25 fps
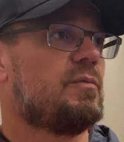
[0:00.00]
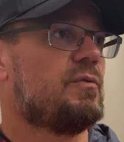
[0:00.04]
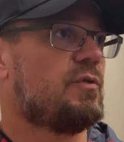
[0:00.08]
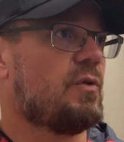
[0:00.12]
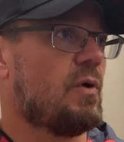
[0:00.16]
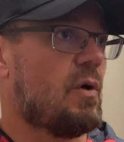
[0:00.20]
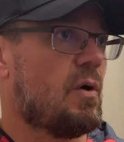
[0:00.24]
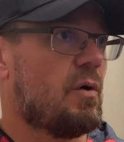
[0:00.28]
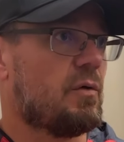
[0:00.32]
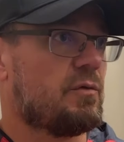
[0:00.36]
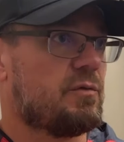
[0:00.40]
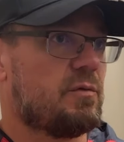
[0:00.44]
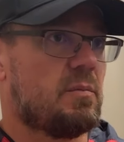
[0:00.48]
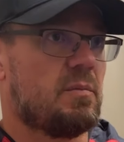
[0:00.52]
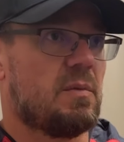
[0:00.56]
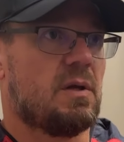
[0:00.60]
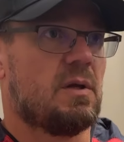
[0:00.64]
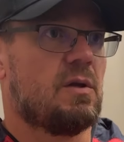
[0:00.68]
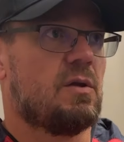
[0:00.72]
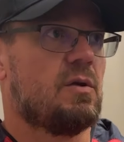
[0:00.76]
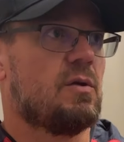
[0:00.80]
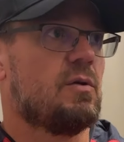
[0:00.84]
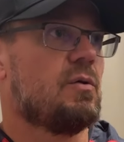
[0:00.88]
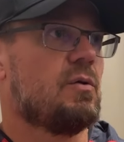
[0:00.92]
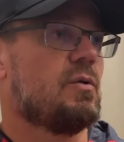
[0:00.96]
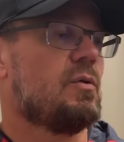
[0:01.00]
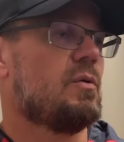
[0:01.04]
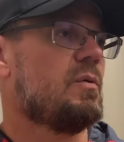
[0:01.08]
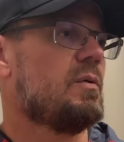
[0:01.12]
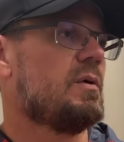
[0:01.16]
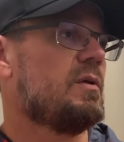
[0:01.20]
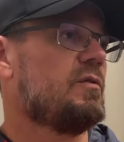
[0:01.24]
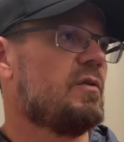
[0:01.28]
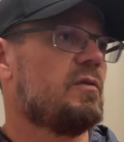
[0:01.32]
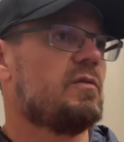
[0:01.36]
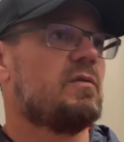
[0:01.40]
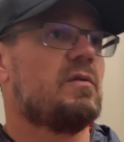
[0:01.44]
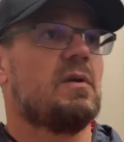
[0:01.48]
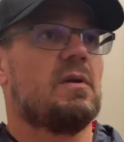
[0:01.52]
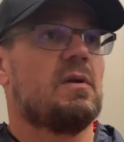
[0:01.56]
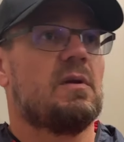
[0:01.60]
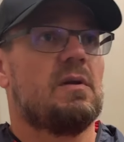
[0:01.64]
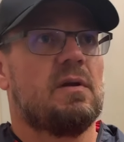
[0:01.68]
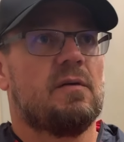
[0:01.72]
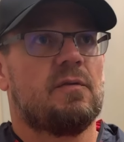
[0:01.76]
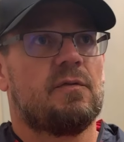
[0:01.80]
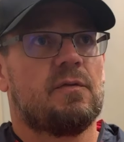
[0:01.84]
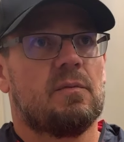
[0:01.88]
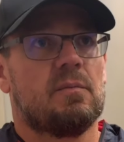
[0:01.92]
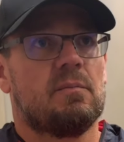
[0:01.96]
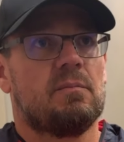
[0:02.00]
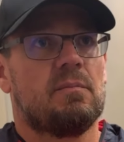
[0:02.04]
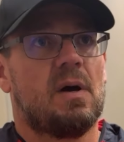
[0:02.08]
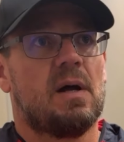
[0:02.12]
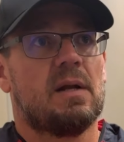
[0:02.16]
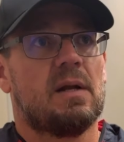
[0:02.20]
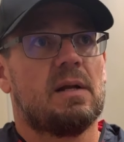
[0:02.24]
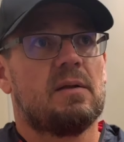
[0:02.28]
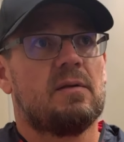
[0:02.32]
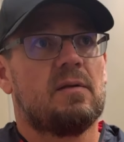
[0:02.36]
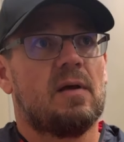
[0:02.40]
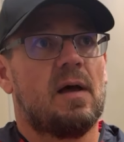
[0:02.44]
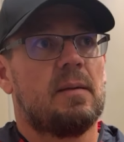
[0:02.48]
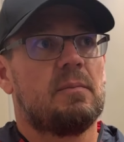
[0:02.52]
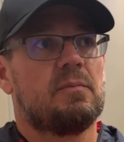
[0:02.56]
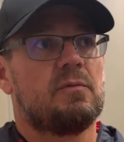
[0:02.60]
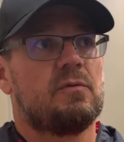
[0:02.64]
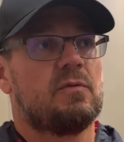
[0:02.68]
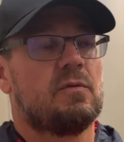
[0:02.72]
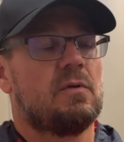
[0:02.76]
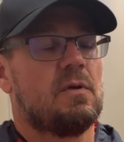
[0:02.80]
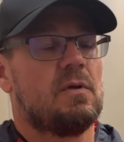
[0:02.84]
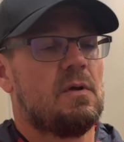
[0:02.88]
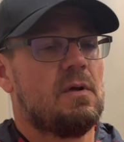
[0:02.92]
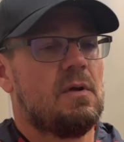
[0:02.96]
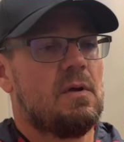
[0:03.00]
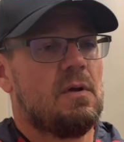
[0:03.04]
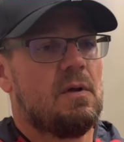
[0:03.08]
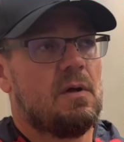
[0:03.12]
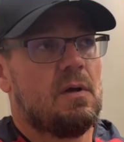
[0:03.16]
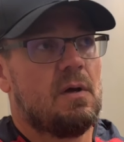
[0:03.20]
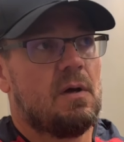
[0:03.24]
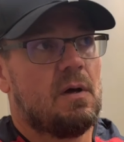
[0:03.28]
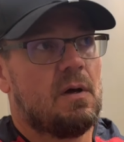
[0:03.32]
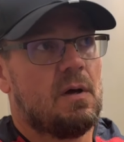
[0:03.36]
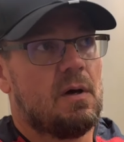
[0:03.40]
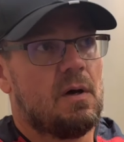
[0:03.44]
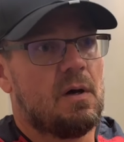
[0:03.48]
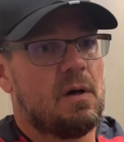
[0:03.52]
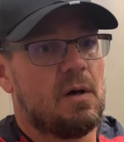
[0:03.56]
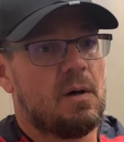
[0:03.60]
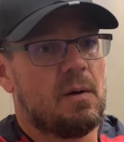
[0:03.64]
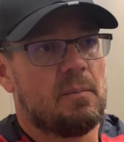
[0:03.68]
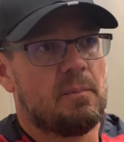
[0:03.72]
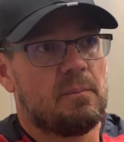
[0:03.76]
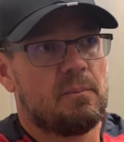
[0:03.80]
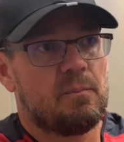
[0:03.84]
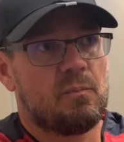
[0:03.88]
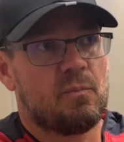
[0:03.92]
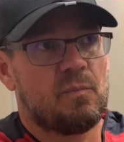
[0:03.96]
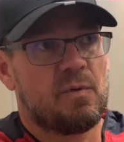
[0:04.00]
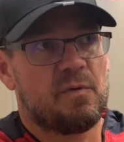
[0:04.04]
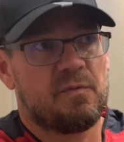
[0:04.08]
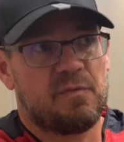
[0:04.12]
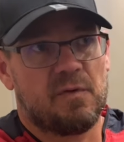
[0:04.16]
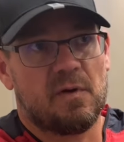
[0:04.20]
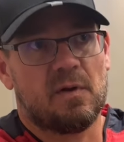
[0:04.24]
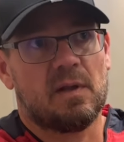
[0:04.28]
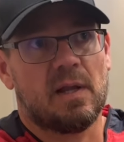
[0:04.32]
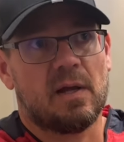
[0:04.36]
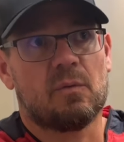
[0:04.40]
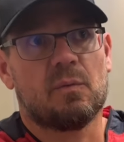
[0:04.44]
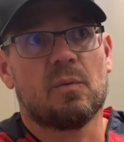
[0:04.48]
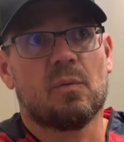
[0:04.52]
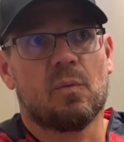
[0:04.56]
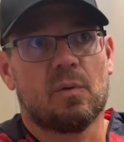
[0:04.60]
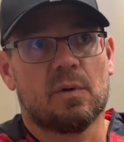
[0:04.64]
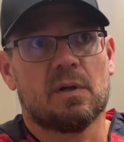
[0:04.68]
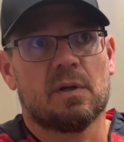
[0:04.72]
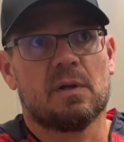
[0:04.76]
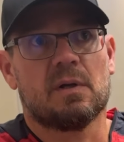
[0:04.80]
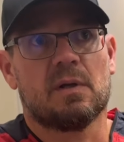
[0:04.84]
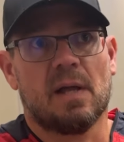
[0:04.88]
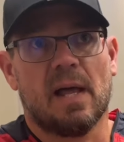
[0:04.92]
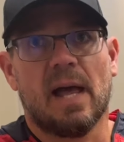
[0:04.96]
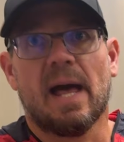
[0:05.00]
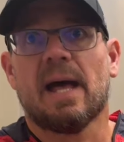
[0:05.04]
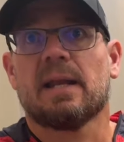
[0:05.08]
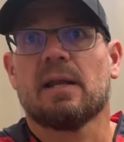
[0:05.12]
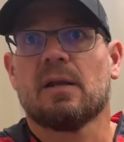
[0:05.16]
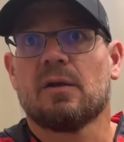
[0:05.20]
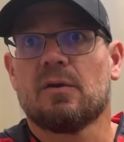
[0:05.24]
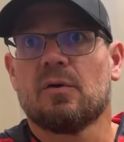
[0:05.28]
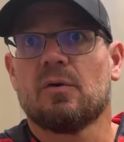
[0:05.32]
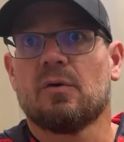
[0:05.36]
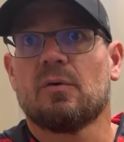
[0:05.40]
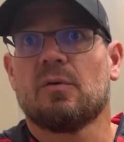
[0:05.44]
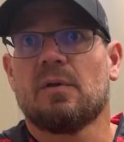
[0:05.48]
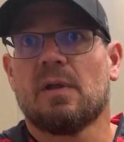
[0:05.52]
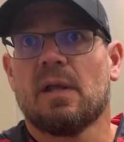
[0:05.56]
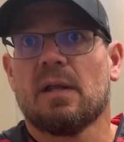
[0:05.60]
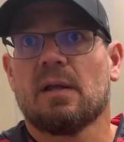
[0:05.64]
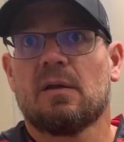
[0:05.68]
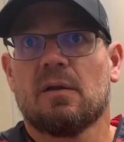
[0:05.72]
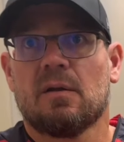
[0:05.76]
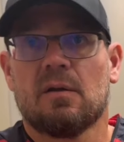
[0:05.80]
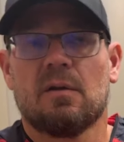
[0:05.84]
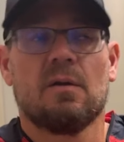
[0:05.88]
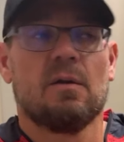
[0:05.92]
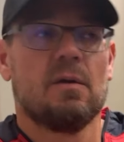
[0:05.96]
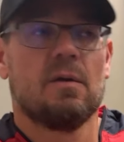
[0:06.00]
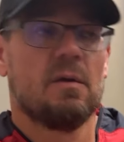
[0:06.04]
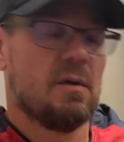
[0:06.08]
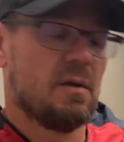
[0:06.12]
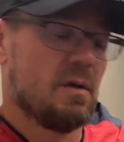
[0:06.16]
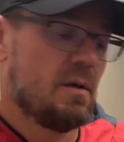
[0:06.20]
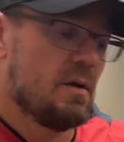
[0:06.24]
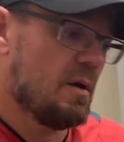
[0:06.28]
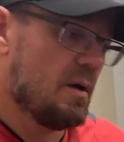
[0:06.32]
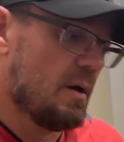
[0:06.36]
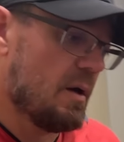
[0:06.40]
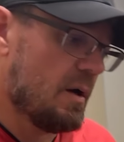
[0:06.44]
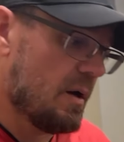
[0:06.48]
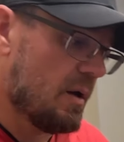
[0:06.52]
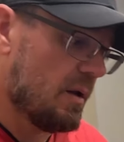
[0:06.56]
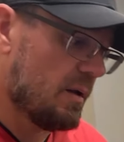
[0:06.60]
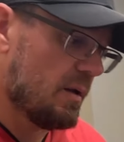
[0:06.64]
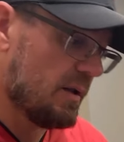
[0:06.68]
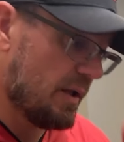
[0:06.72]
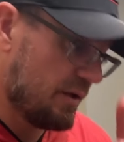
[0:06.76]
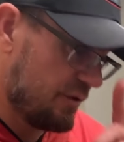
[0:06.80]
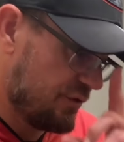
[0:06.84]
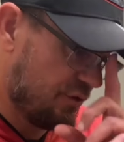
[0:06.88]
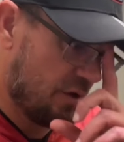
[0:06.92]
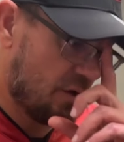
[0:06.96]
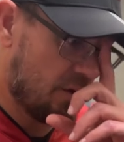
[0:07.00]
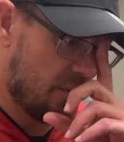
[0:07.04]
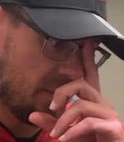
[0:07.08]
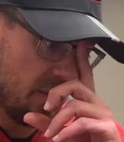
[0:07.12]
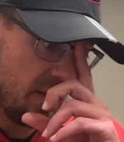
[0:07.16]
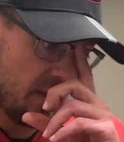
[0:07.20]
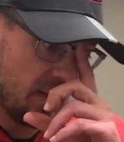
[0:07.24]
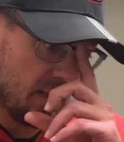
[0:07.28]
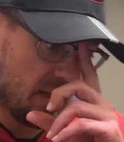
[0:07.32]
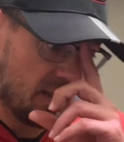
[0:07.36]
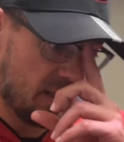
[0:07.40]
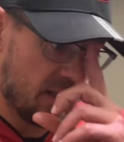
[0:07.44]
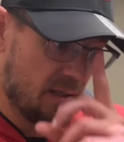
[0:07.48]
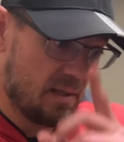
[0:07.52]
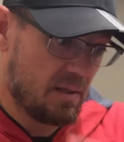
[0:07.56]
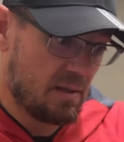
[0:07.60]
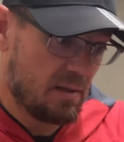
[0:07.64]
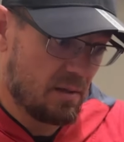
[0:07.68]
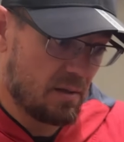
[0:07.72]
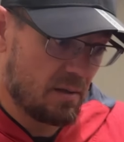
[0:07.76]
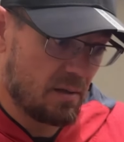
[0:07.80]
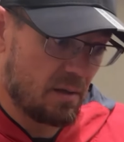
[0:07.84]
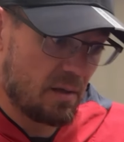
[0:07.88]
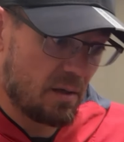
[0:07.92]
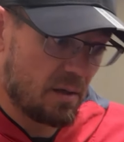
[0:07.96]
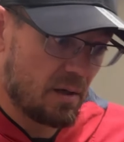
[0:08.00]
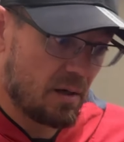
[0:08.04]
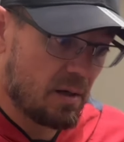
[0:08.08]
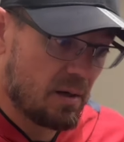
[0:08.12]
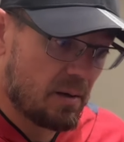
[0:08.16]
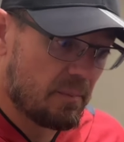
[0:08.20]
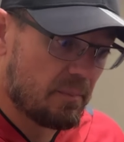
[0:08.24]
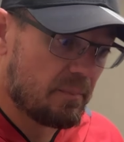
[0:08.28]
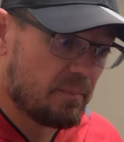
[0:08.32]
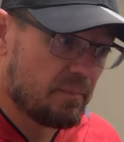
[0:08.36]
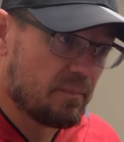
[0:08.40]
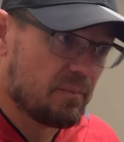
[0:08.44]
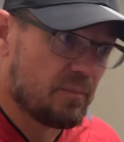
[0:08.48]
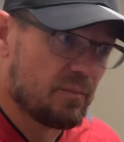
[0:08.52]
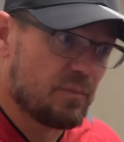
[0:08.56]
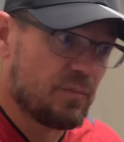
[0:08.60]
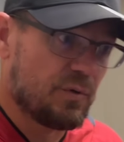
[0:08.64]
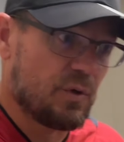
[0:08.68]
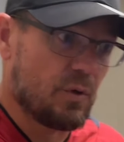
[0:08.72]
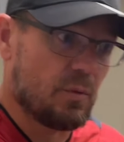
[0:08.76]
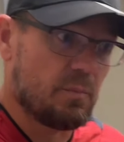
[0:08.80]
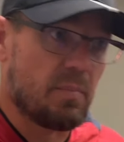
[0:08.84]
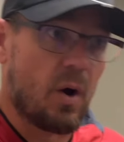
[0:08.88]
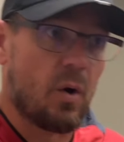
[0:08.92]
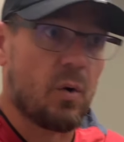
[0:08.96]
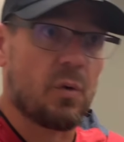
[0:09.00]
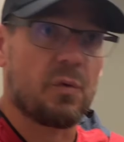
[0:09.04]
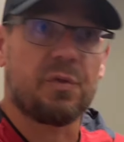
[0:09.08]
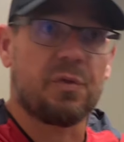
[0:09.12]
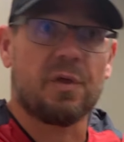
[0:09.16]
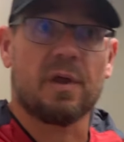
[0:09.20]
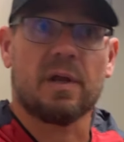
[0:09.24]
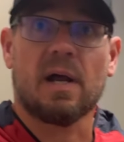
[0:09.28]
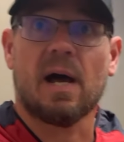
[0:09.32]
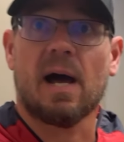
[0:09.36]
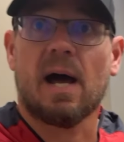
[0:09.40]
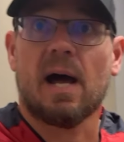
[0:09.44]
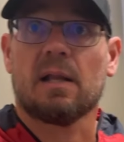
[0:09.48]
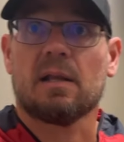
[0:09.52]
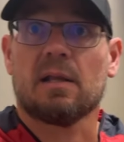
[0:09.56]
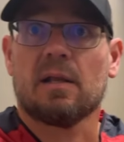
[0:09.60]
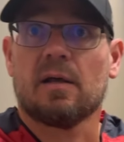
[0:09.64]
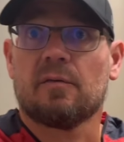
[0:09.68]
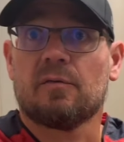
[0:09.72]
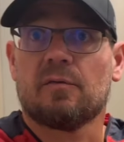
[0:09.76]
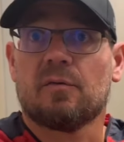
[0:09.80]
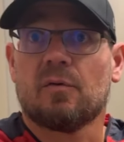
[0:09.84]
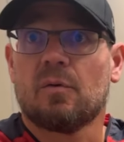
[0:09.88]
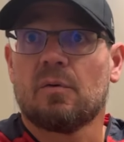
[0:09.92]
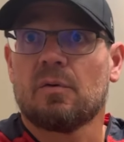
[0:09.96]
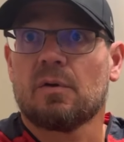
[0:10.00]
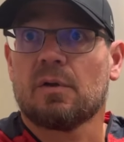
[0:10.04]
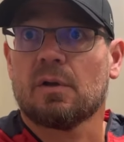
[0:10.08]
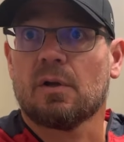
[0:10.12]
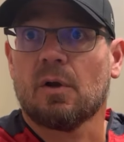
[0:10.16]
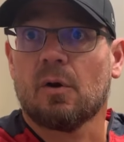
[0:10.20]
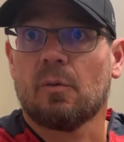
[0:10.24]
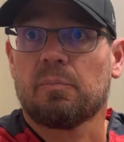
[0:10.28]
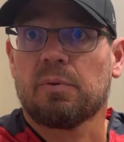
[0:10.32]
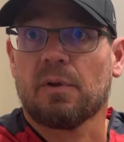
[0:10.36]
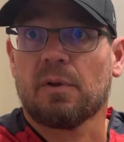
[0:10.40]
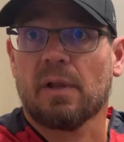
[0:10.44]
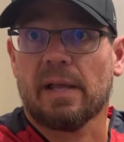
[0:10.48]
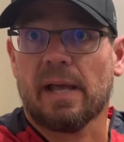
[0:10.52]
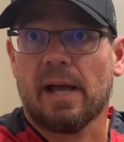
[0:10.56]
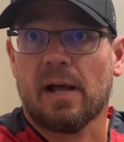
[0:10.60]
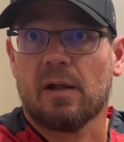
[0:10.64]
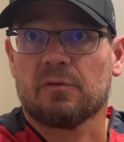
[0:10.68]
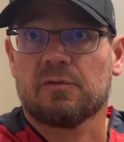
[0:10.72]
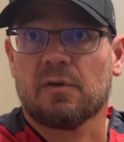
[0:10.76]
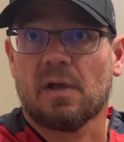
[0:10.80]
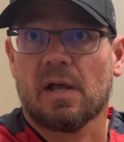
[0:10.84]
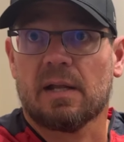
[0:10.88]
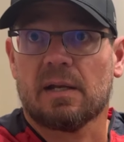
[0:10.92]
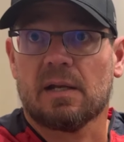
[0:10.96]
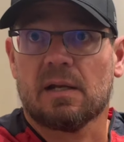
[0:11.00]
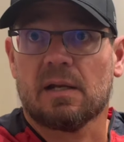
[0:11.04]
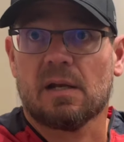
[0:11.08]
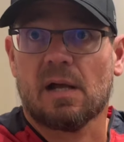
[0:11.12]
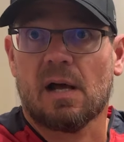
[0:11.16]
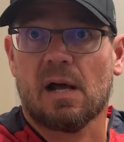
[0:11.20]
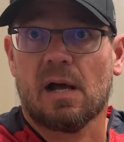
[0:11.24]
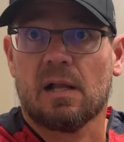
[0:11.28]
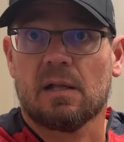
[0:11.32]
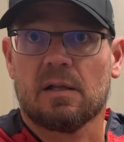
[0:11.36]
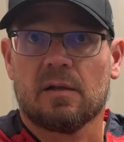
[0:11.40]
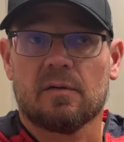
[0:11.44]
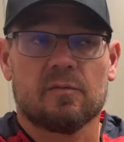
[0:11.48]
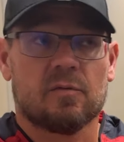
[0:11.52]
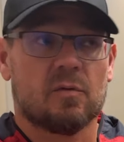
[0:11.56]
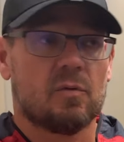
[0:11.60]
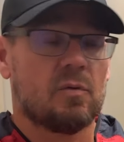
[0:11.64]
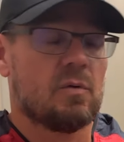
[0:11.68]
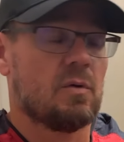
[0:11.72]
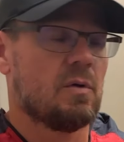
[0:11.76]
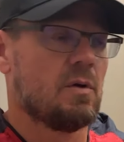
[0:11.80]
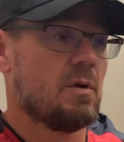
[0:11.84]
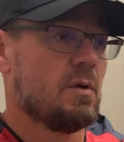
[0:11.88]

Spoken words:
Charles and Minnehue and just the different body types. We felt like we wanted to add a dude that could legitimately do both at a high level, you know, play outside at a high level.